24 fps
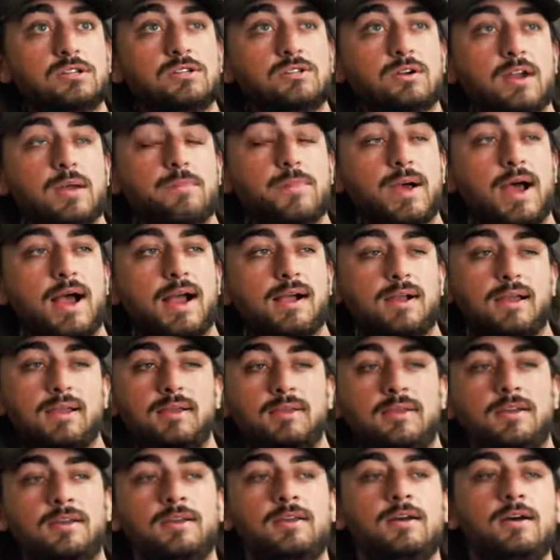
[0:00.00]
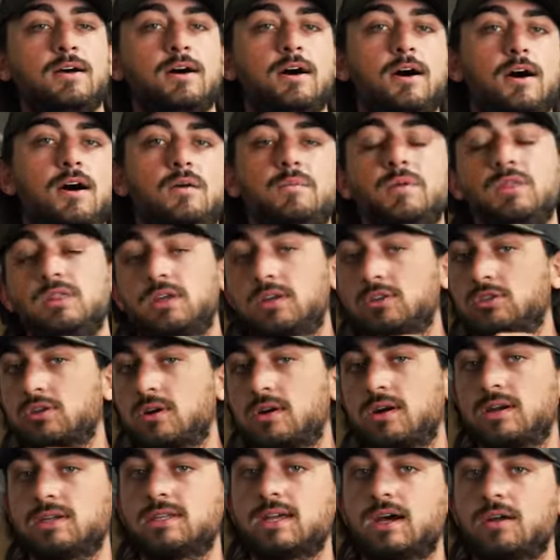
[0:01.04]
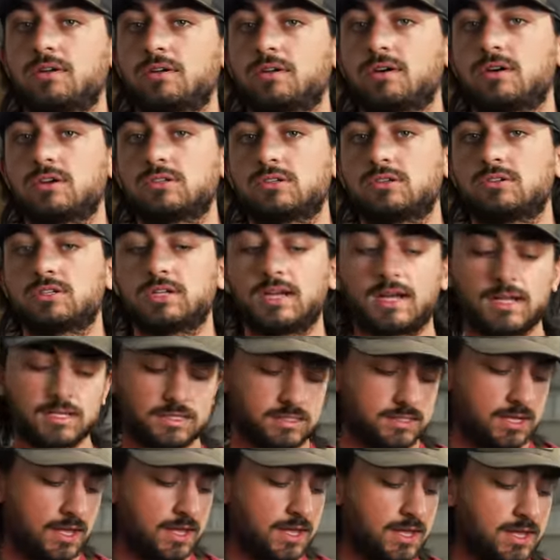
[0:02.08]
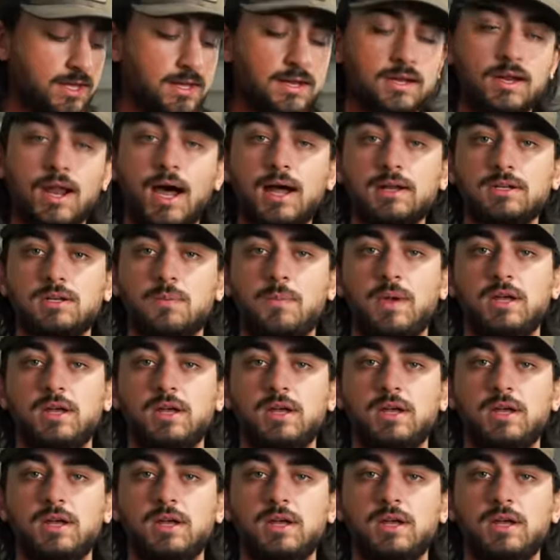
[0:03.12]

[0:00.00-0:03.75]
straight back, and then drawing down across your chest. Not to